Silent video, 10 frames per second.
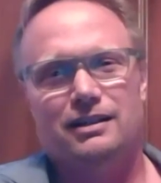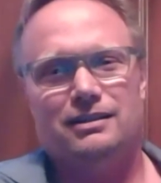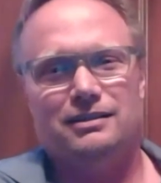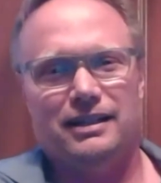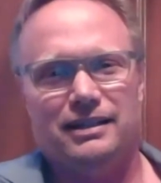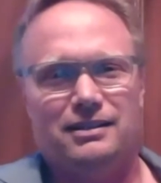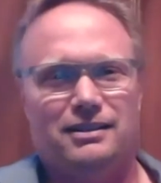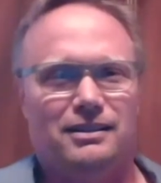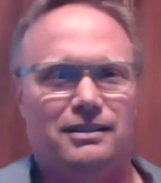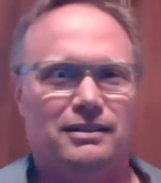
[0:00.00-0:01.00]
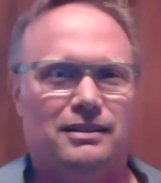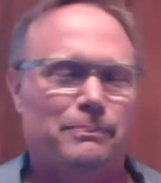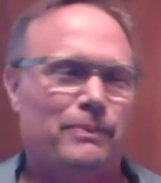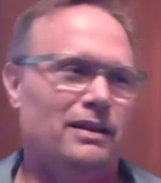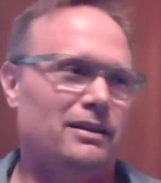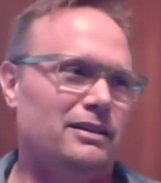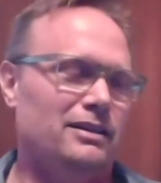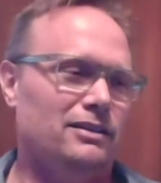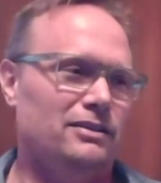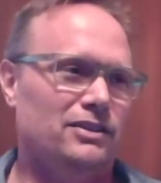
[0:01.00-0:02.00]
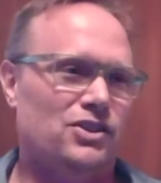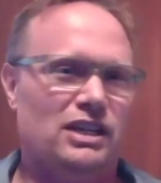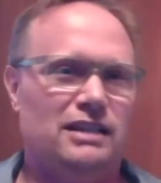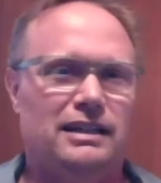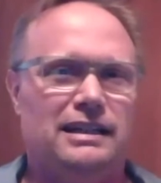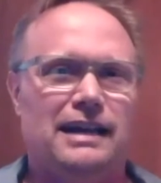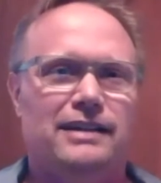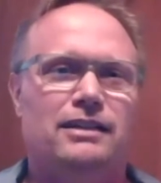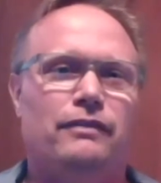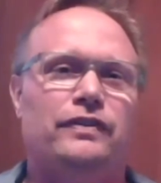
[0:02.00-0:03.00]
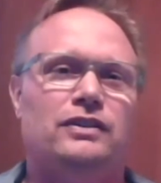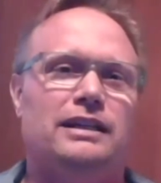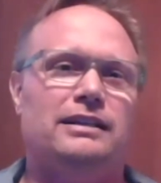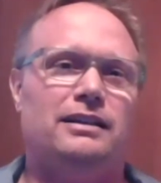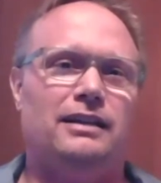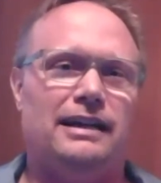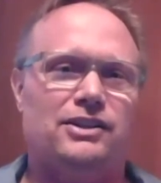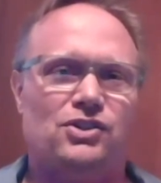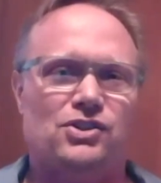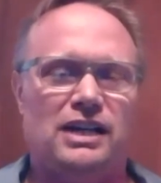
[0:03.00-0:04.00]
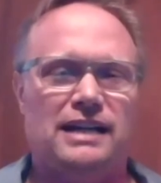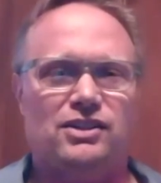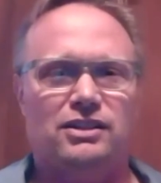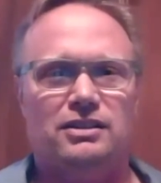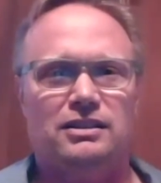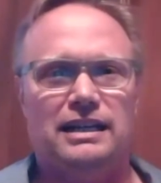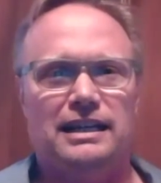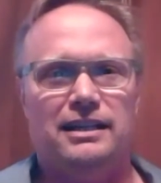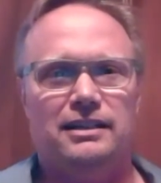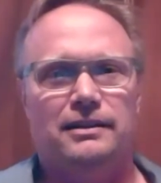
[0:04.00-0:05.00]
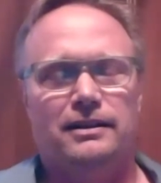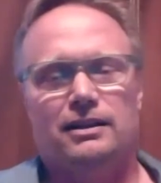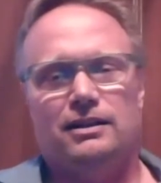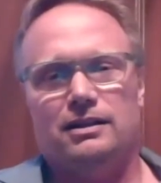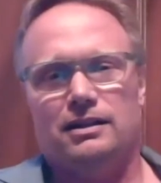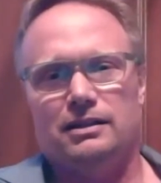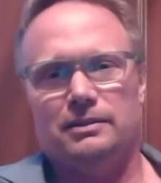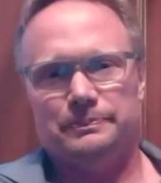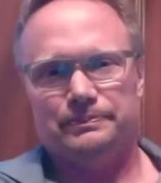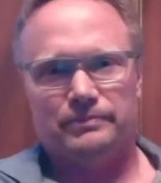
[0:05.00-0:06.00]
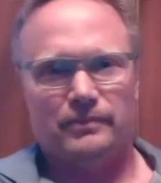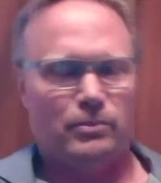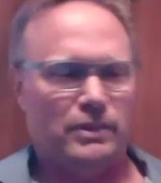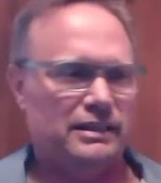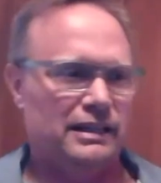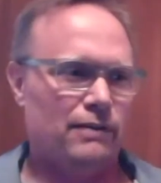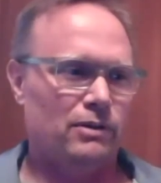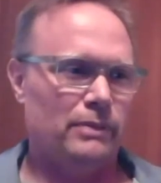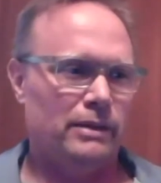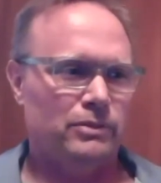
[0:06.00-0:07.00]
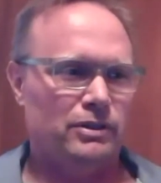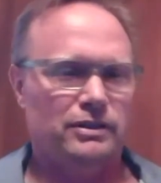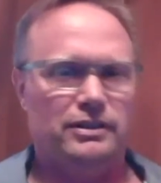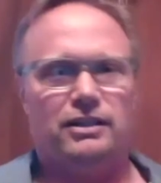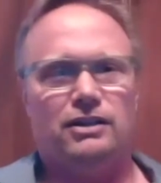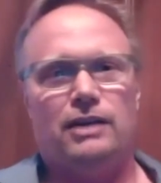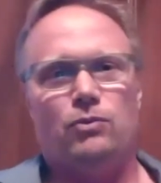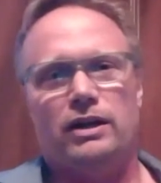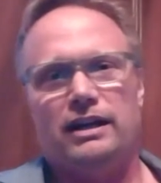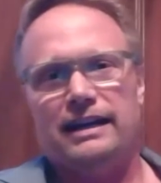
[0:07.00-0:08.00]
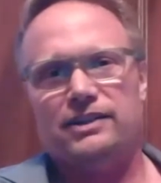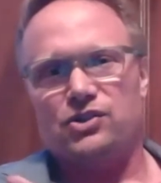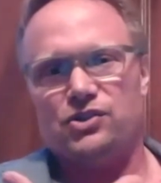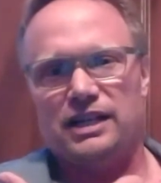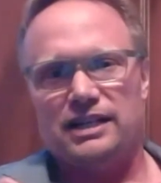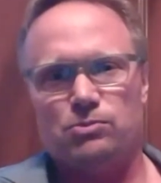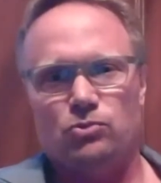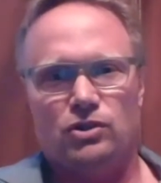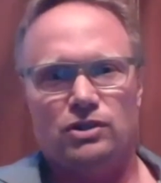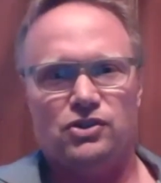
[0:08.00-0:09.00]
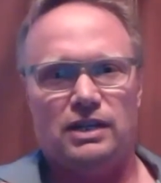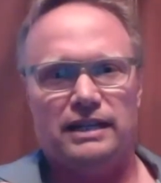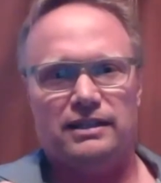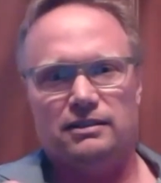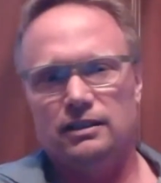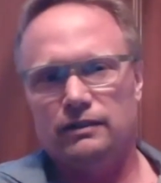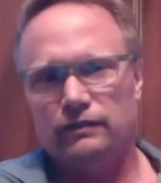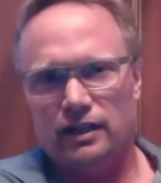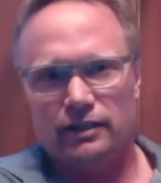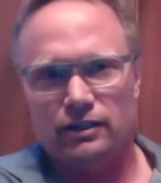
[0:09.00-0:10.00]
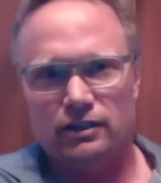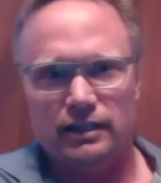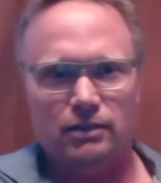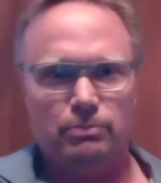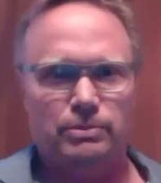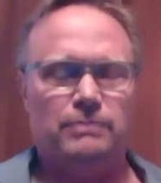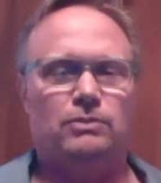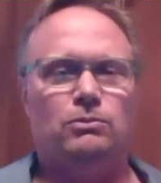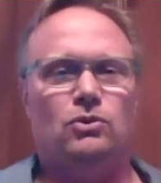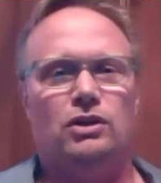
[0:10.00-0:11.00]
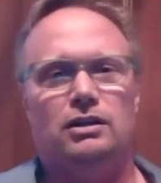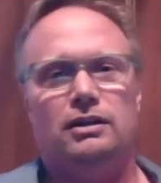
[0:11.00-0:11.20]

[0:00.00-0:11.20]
Like, uh, you know, they'll say like, "I didn't feel like exercising today." Um, but then I remembered, you know, I want to exercise more so I can live longer and help people more.